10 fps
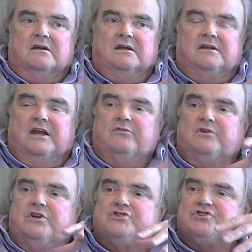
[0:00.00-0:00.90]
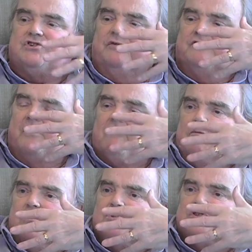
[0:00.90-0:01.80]
Indonesia, still
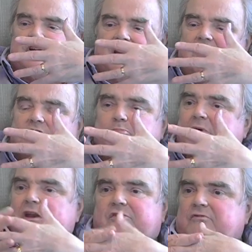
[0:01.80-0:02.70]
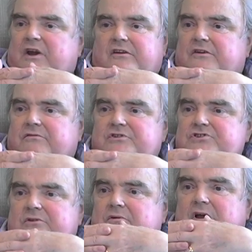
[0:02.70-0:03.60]
very much they interpenetrate. There
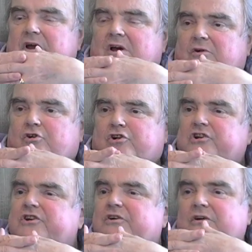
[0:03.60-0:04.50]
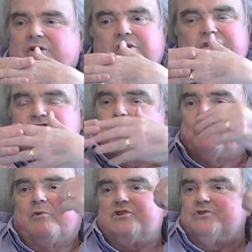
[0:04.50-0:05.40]
is no clear
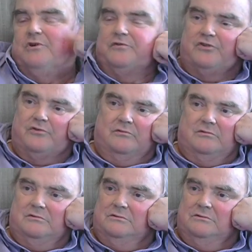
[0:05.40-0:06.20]
separation of the two.